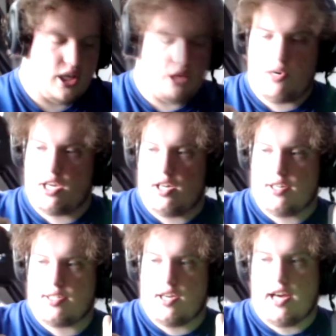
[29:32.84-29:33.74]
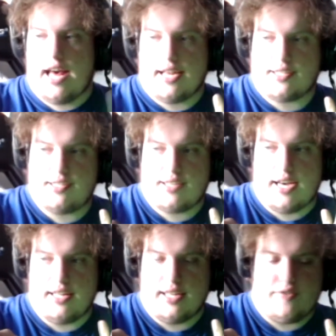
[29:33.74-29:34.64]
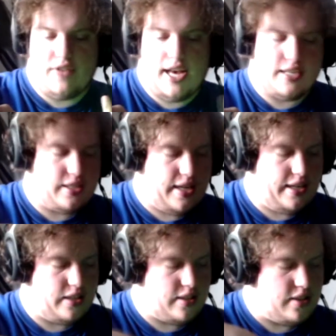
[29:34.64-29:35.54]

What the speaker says: But it also acts as kind of like flashlight.